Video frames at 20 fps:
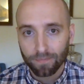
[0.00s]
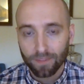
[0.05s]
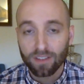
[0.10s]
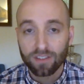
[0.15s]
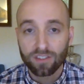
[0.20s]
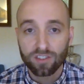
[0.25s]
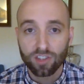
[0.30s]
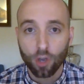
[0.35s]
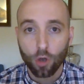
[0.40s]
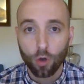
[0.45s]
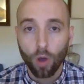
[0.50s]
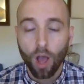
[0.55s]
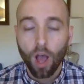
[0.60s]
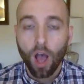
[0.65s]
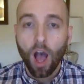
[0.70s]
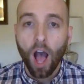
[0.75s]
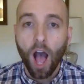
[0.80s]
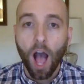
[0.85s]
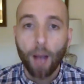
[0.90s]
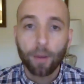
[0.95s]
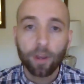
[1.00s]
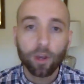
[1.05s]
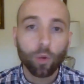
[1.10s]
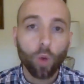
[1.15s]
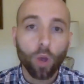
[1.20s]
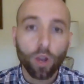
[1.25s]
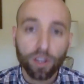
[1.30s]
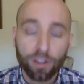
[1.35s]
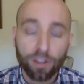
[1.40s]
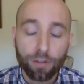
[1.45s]
So I'm going to
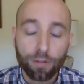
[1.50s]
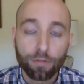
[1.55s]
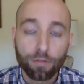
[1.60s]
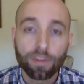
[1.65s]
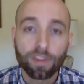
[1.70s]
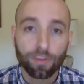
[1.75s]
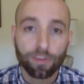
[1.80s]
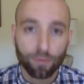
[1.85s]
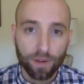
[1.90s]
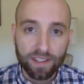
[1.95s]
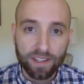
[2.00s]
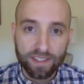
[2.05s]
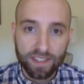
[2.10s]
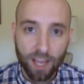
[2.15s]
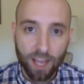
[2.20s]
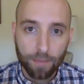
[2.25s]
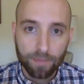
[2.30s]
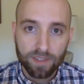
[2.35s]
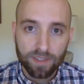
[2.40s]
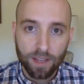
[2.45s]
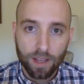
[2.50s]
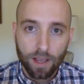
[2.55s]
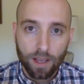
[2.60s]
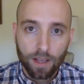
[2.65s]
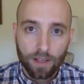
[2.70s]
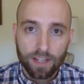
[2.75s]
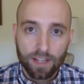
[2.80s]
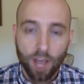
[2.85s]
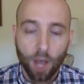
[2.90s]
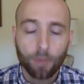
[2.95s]
walk you through 3 steps
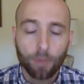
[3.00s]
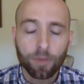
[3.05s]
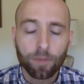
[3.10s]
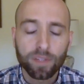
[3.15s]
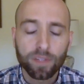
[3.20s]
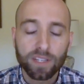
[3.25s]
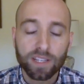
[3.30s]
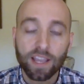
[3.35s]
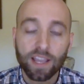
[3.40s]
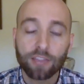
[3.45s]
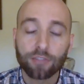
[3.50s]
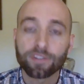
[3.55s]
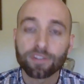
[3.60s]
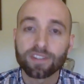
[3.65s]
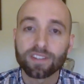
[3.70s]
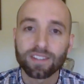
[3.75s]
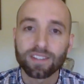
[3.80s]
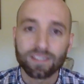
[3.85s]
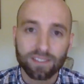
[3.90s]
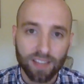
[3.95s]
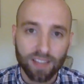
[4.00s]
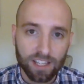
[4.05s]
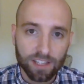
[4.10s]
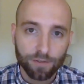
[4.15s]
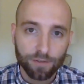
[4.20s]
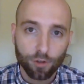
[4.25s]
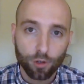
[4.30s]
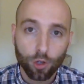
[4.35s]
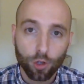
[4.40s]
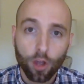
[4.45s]
to help you put together a
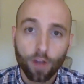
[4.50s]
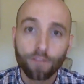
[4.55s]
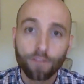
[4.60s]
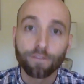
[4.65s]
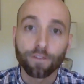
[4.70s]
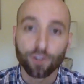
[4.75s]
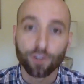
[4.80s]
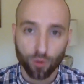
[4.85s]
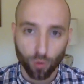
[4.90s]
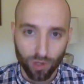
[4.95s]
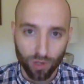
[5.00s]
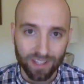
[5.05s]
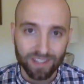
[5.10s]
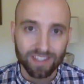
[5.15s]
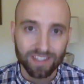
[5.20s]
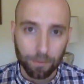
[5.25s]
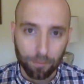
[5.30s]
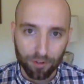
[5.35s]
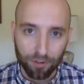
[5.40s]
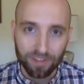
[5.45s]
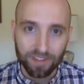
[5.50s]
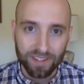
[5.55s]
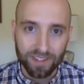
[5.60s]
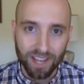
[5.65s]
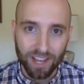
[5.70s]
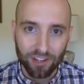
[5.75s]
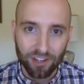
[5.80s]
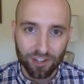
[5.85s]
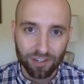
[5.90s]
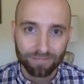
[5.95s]
successful virtual listing
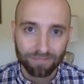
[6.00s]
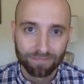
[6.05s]
presentation.